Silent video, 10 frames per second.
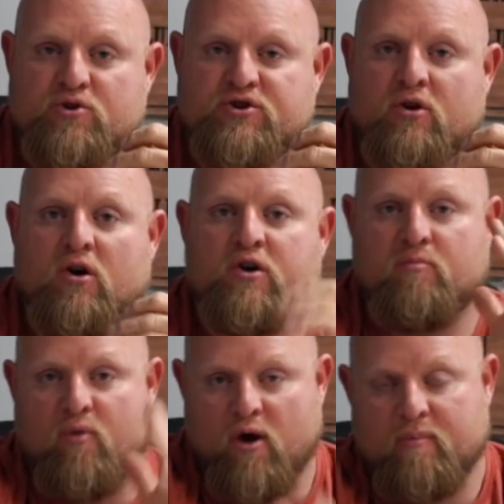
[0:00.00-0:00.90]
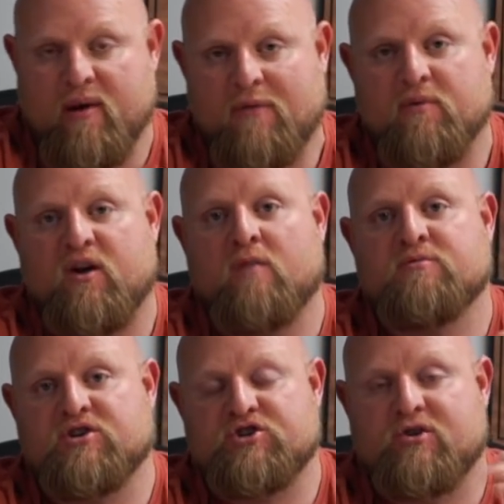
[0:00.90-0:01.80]
strong, your bar path becomes
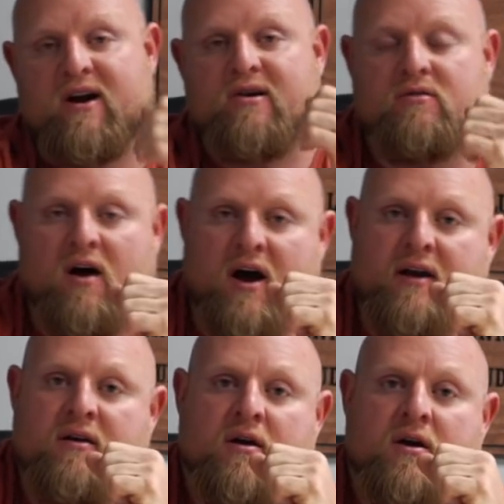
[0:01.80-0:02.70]
a straighter line.